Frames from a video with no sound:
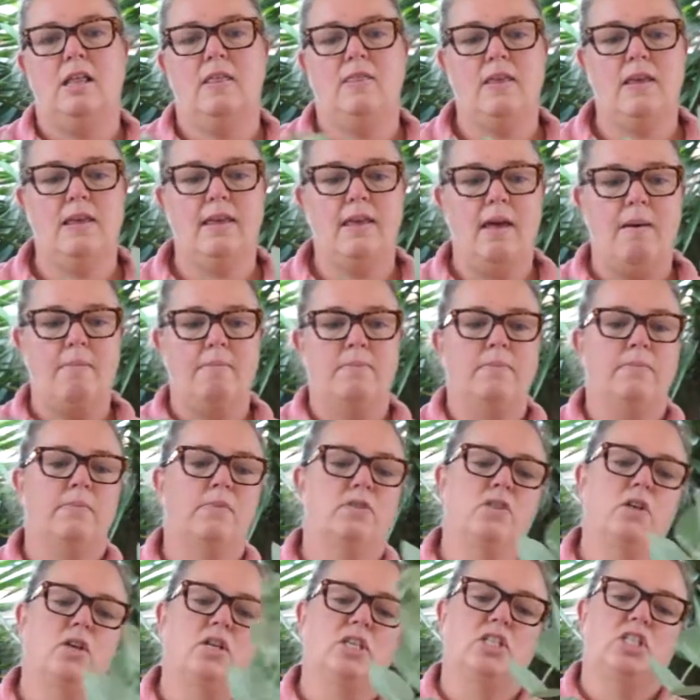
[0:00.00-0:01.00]
the gum
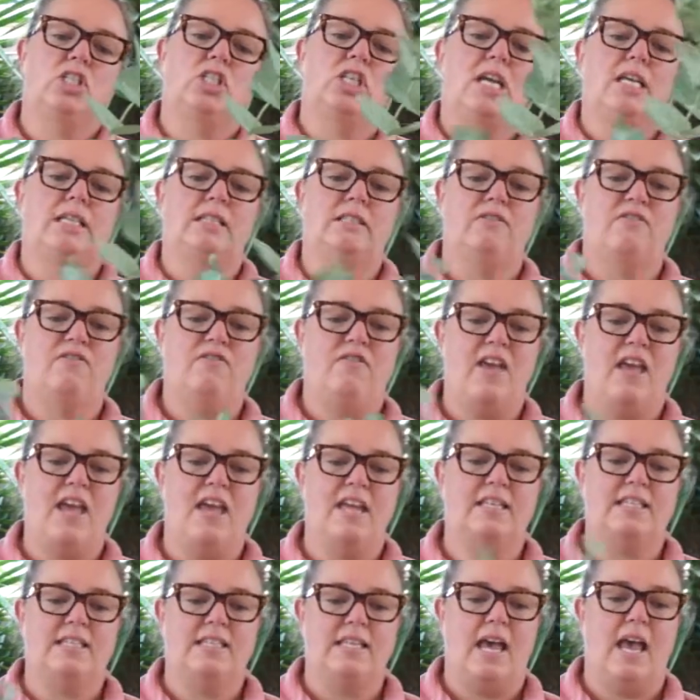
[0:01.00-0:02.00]
so it just
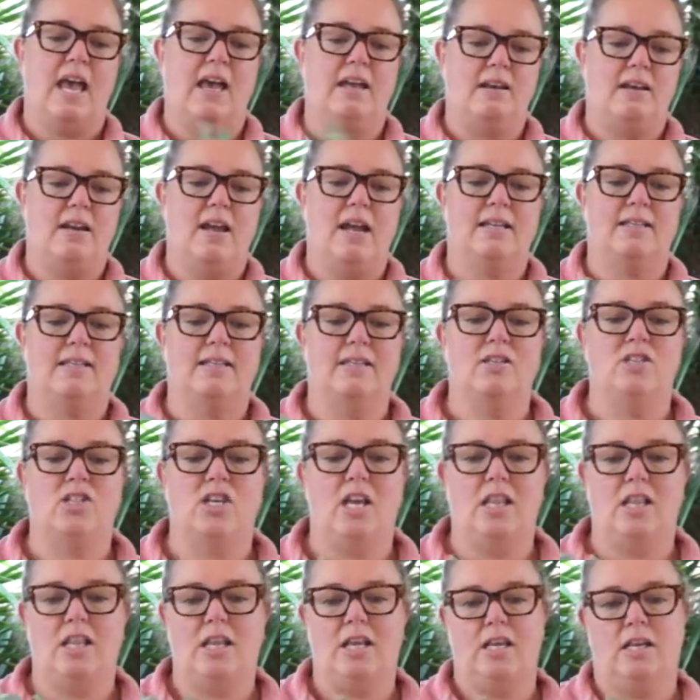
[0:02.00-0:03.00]
fans out nice and
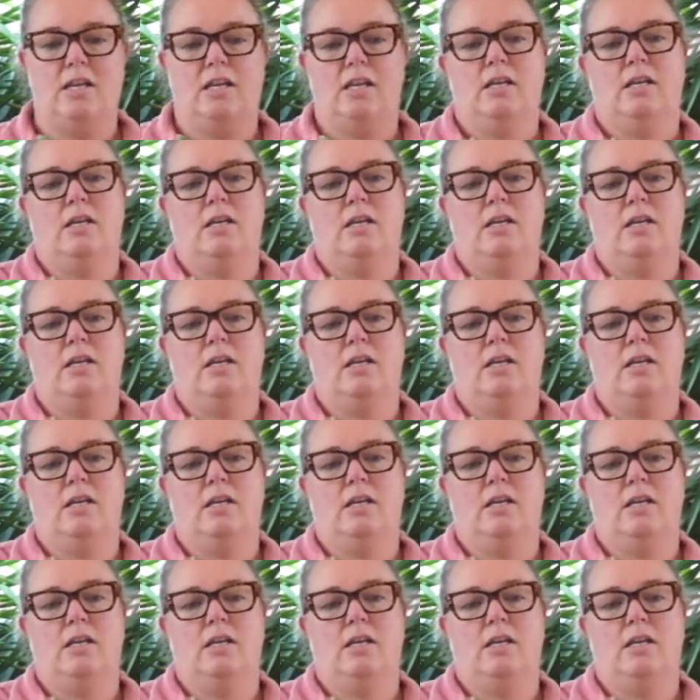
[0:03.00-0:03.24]
gently.